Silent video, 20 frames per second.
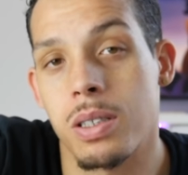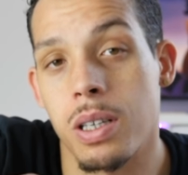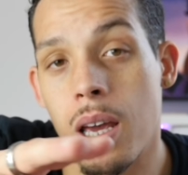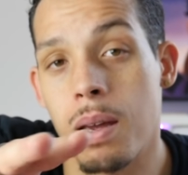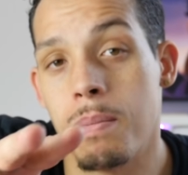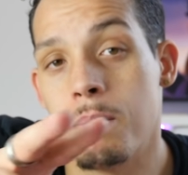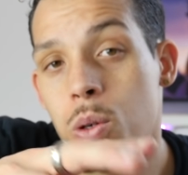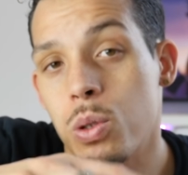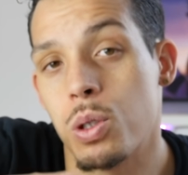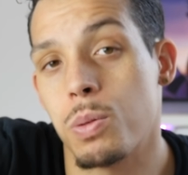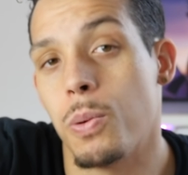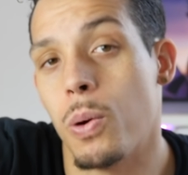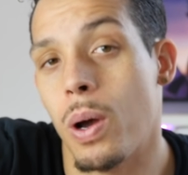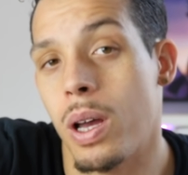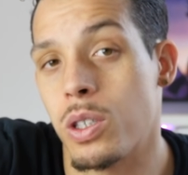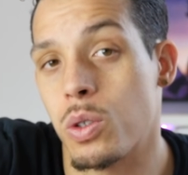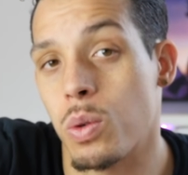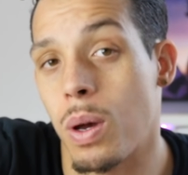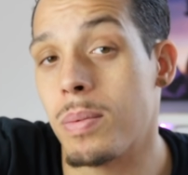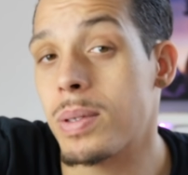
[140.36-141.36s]
To gain multiple
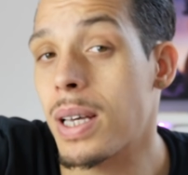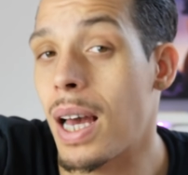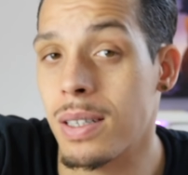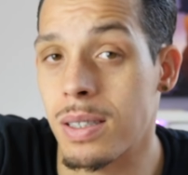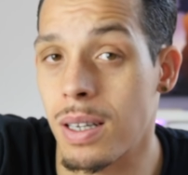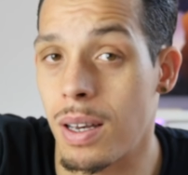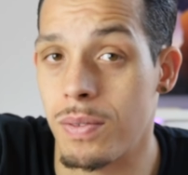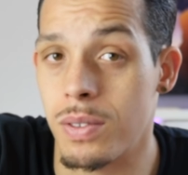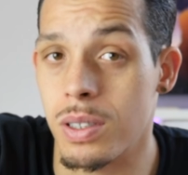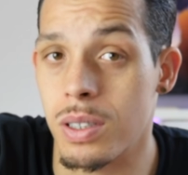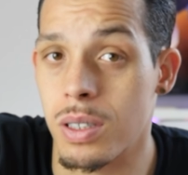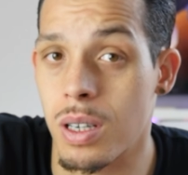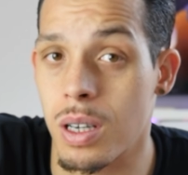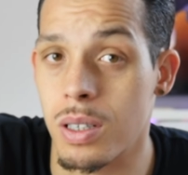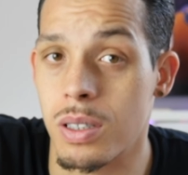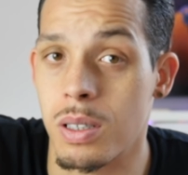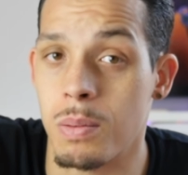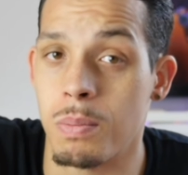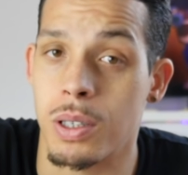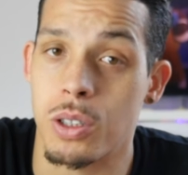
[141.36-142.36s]
head swipes, as I've
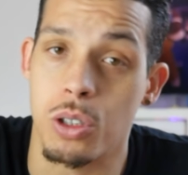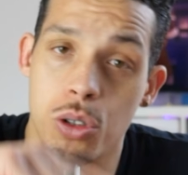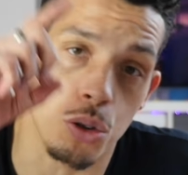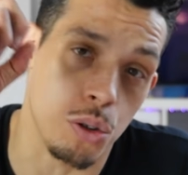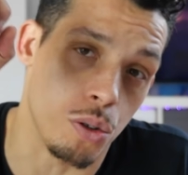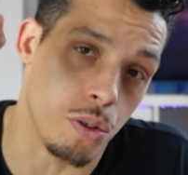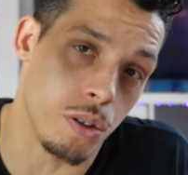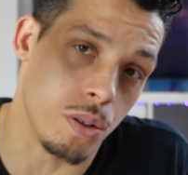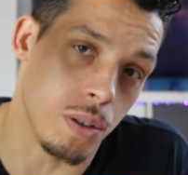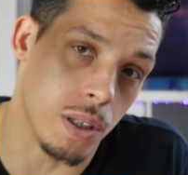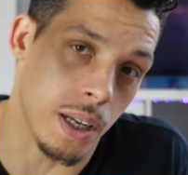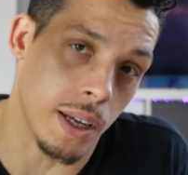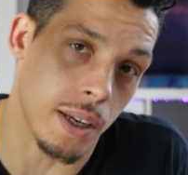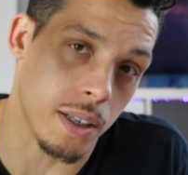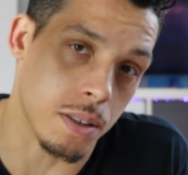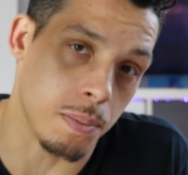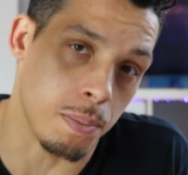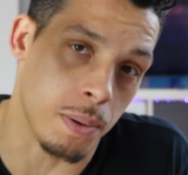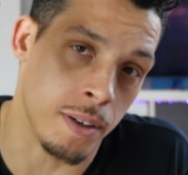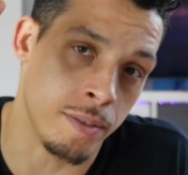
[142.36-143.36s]
discussed in my tutorial
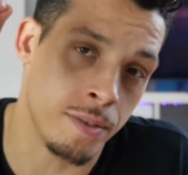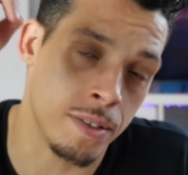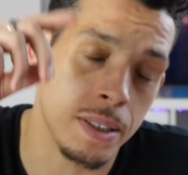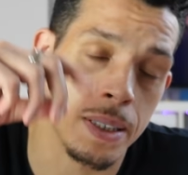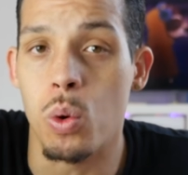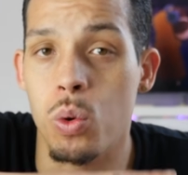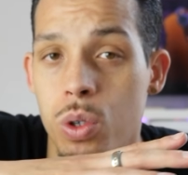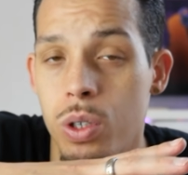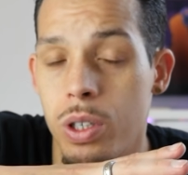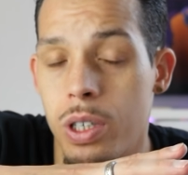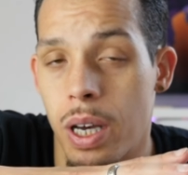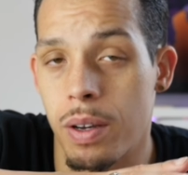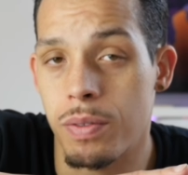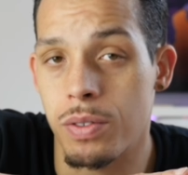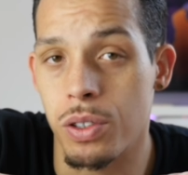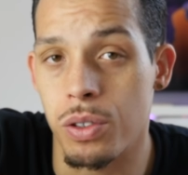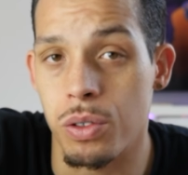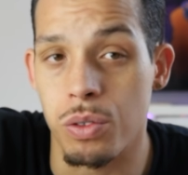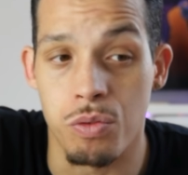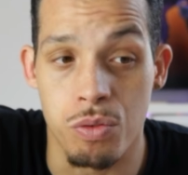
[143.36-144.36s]
linked above, all you'd have
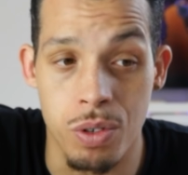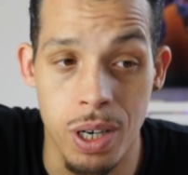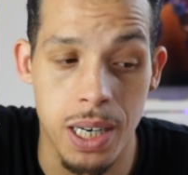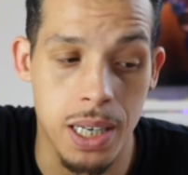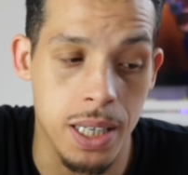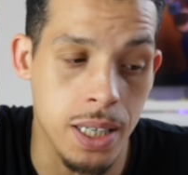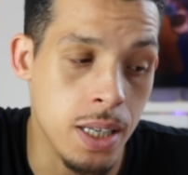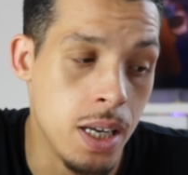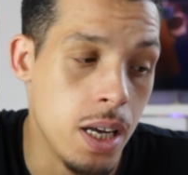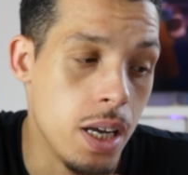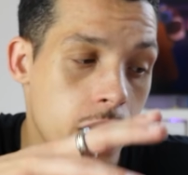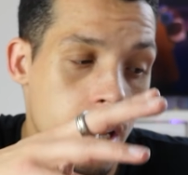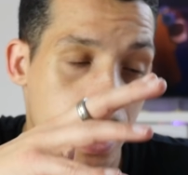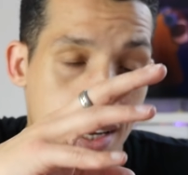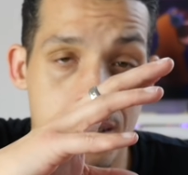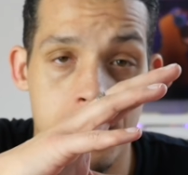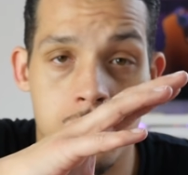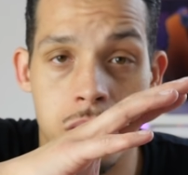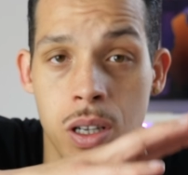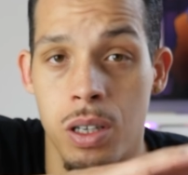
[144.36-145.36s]
to do really
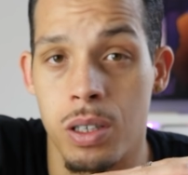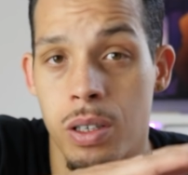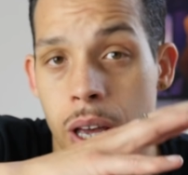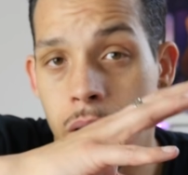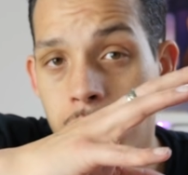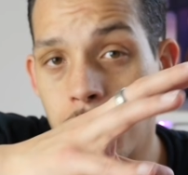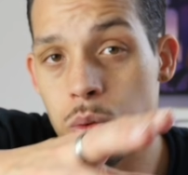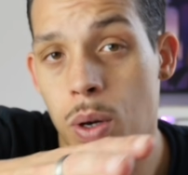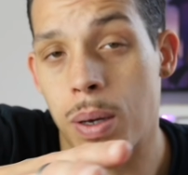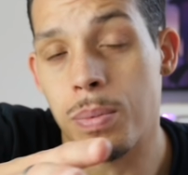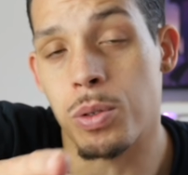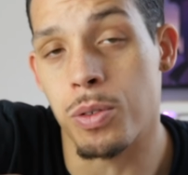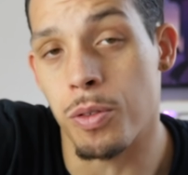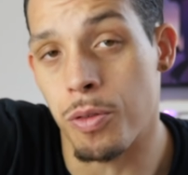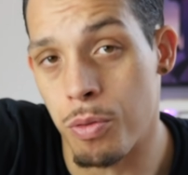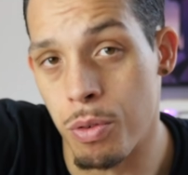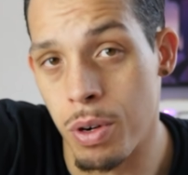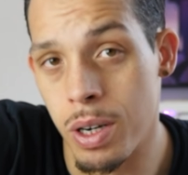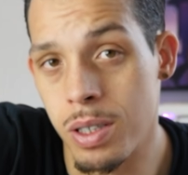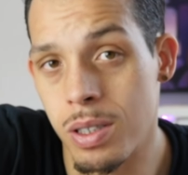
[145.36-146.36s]
is learn the head swipe to
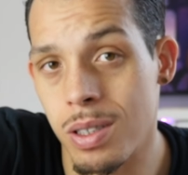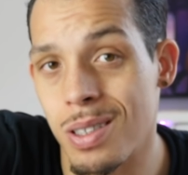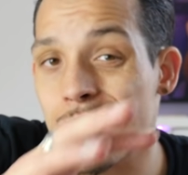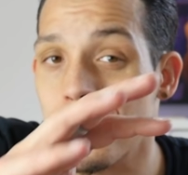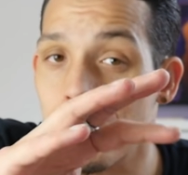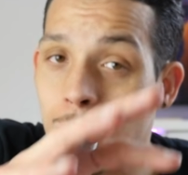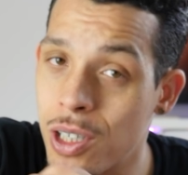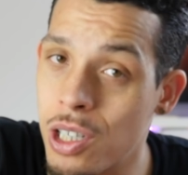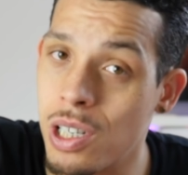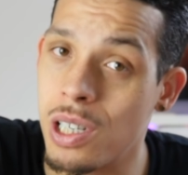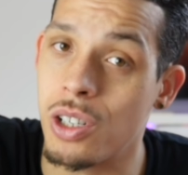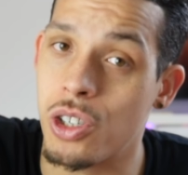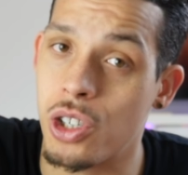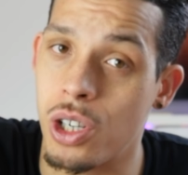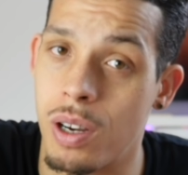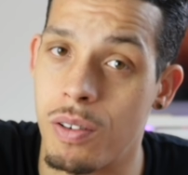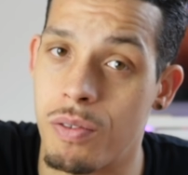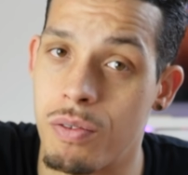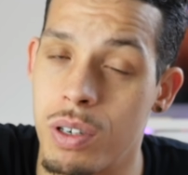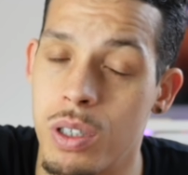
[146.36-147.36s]
freeze, especially a
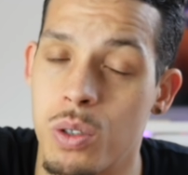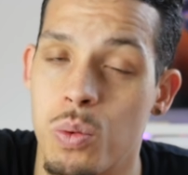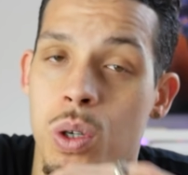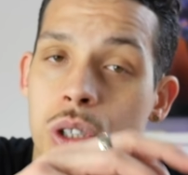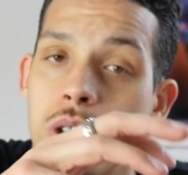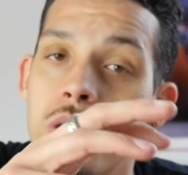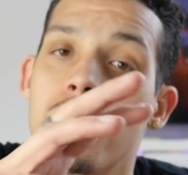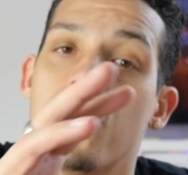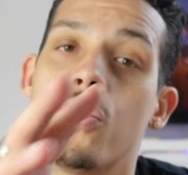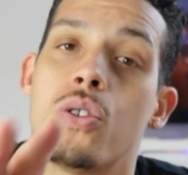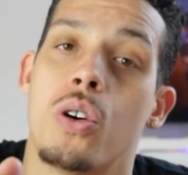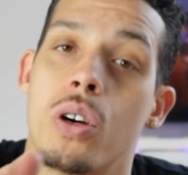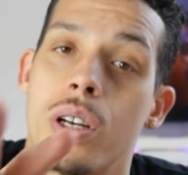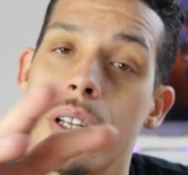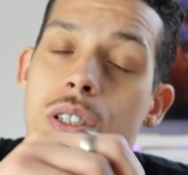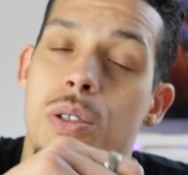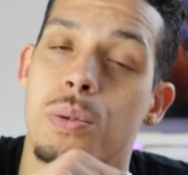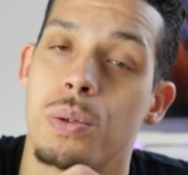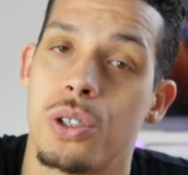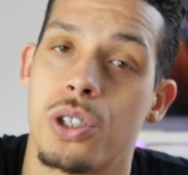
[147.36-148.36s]
chair freeze. Once you've got
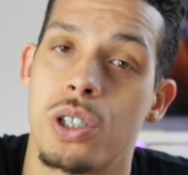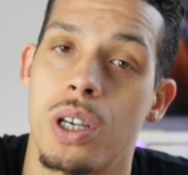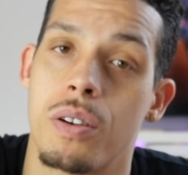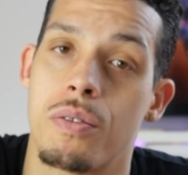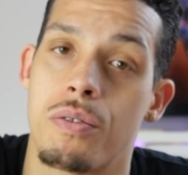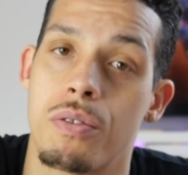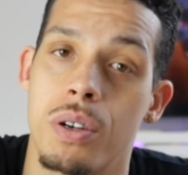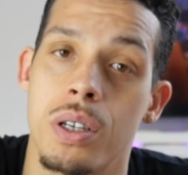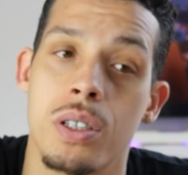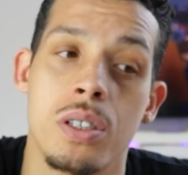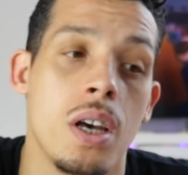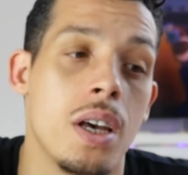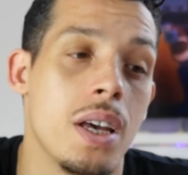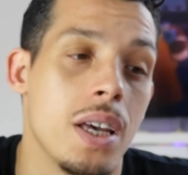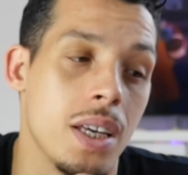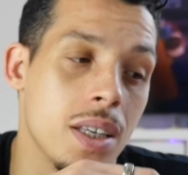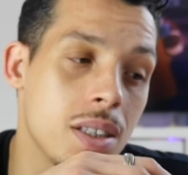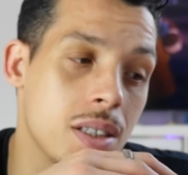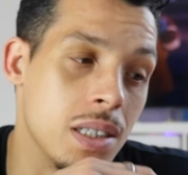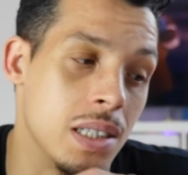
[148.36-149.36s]
it to a chair freeze,
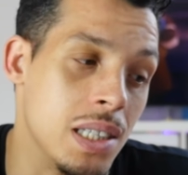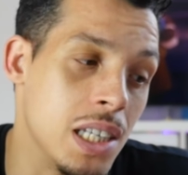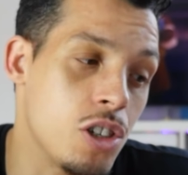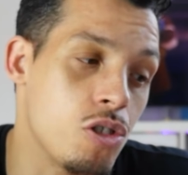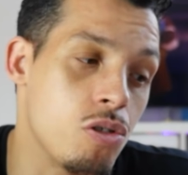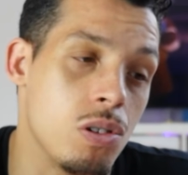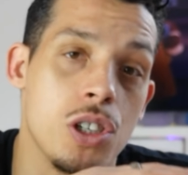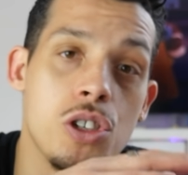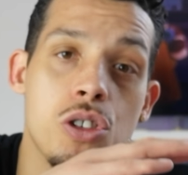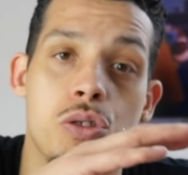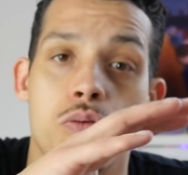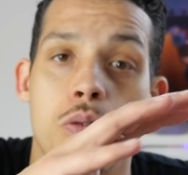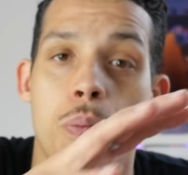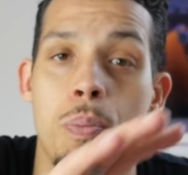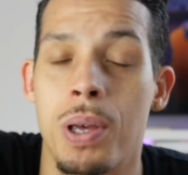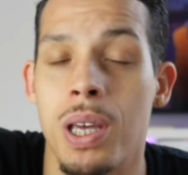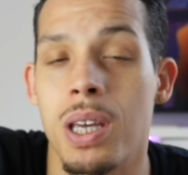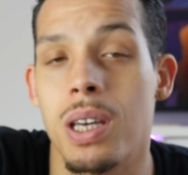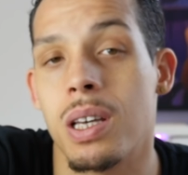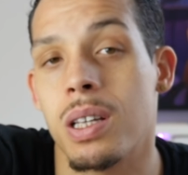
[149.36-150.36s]
it's literally just
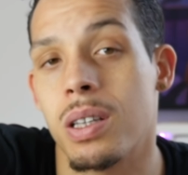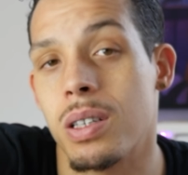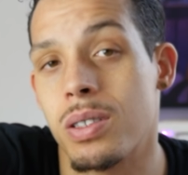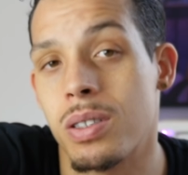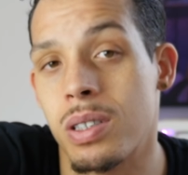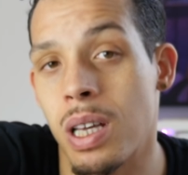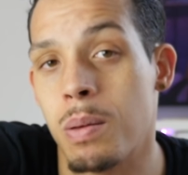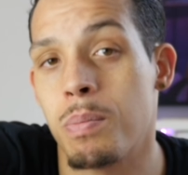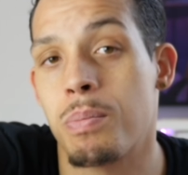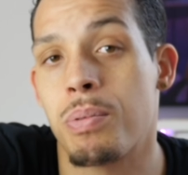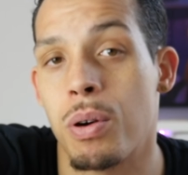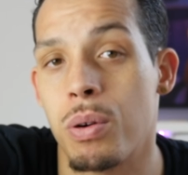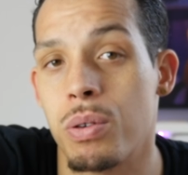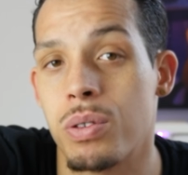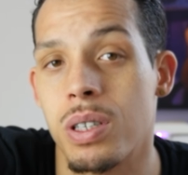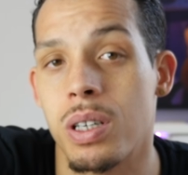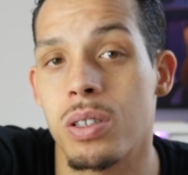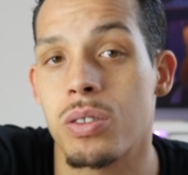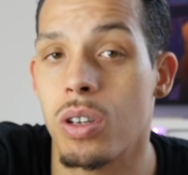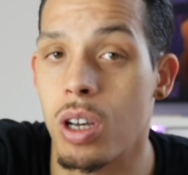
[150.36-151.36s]
repeating the same
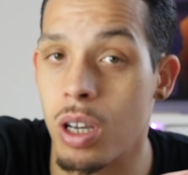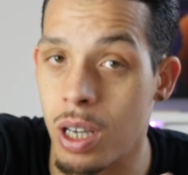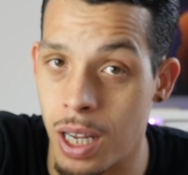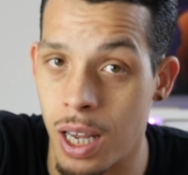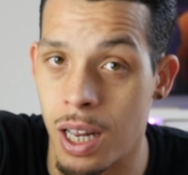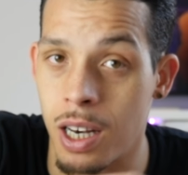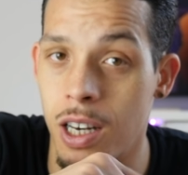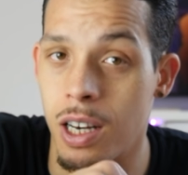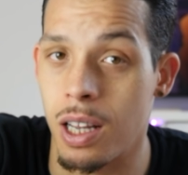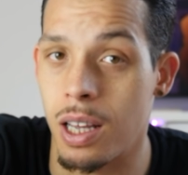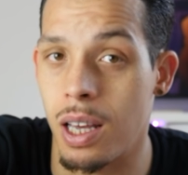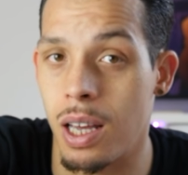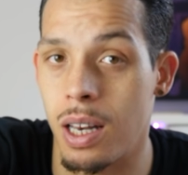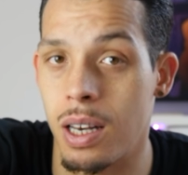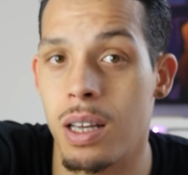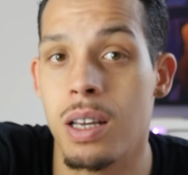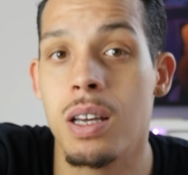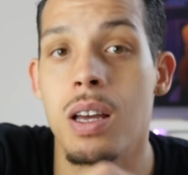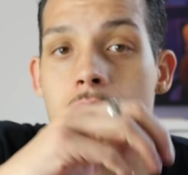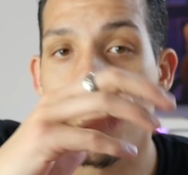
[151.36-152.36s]
process again and again,
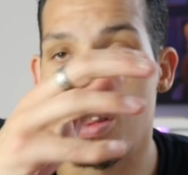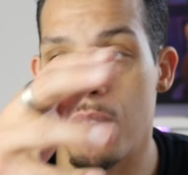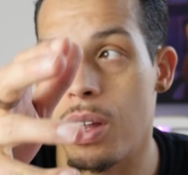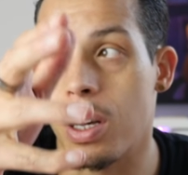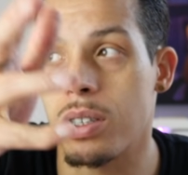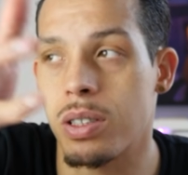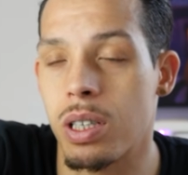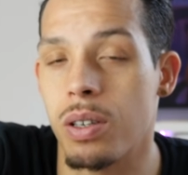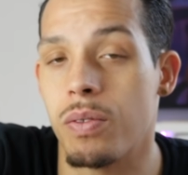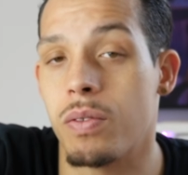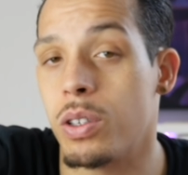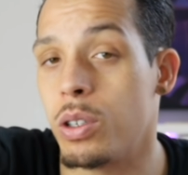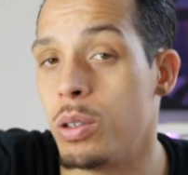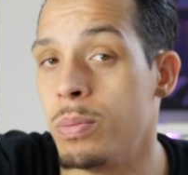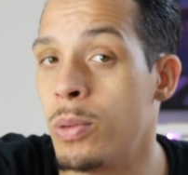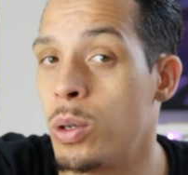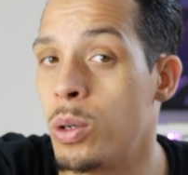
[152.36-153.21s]
thus giving you